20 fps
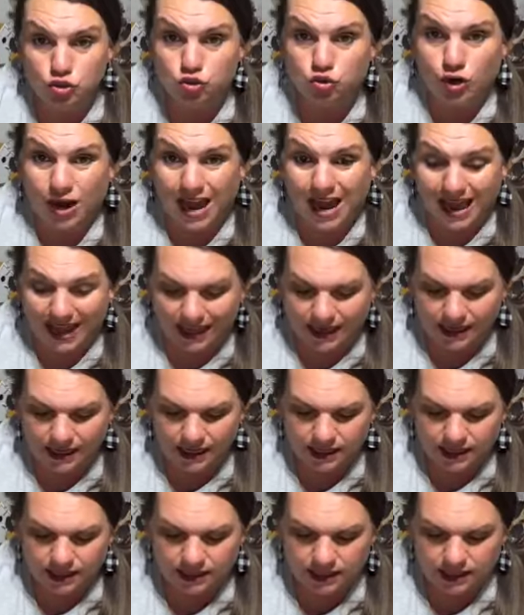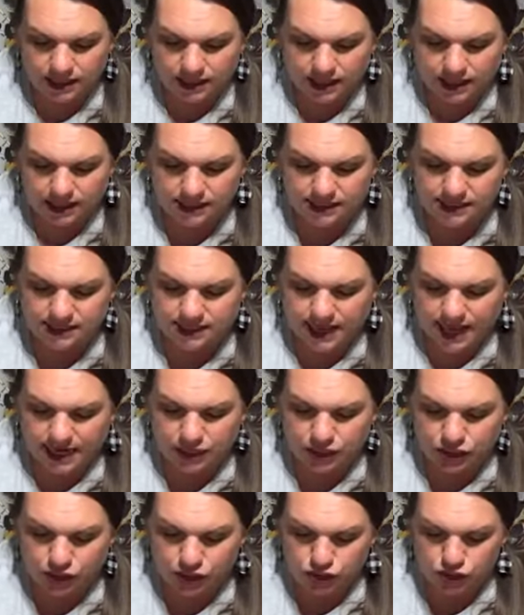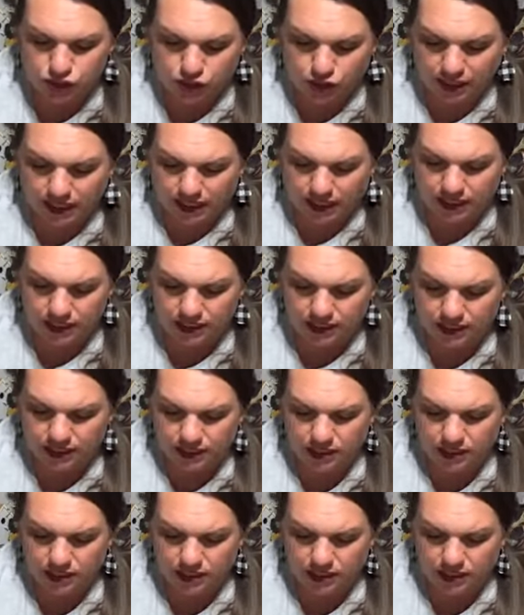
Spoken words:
dry inside your screen